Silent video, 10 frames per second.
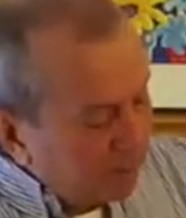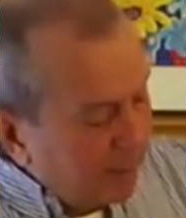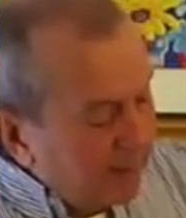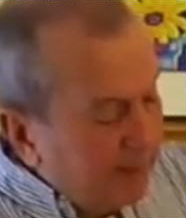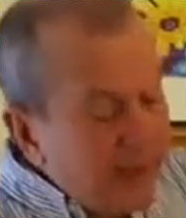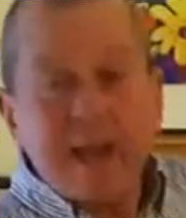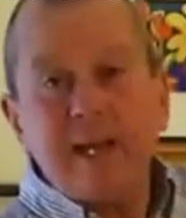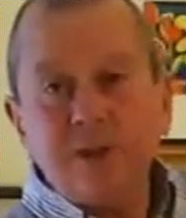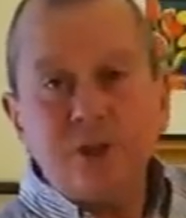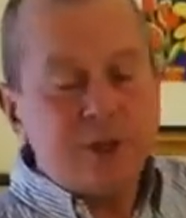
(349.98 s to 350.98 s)
it by the
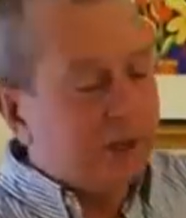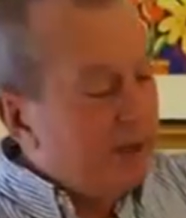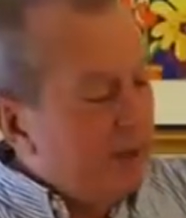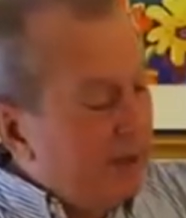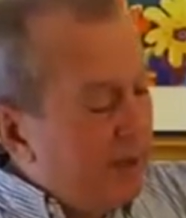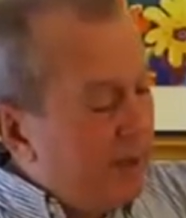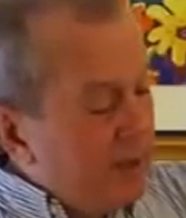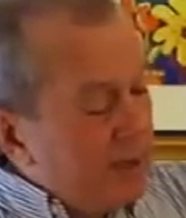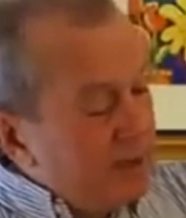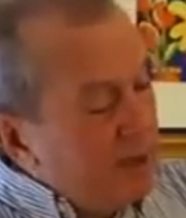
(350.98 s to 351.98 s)
edge,
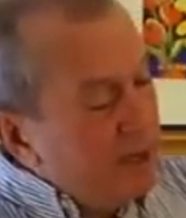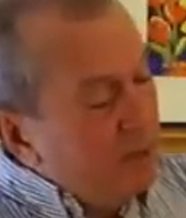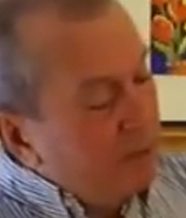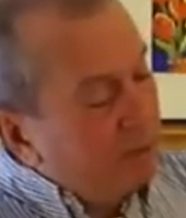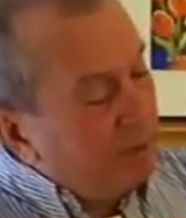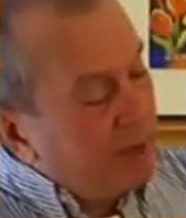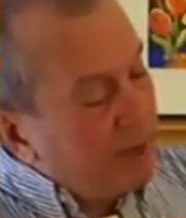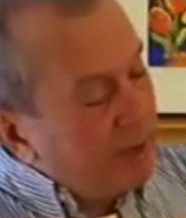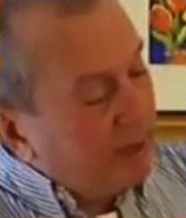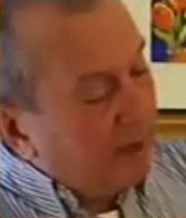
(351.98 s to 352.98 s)
and you want to
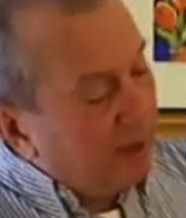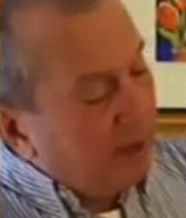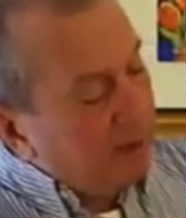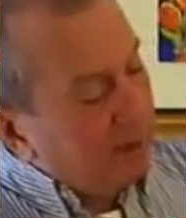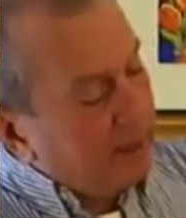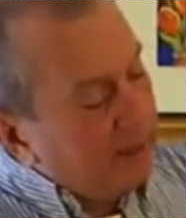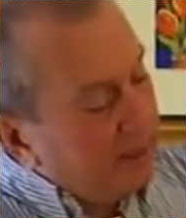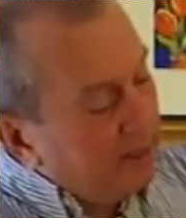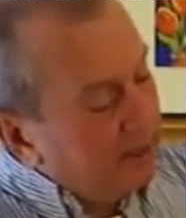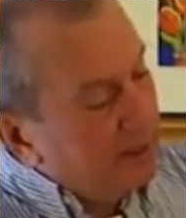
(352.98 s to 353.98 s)
apply a light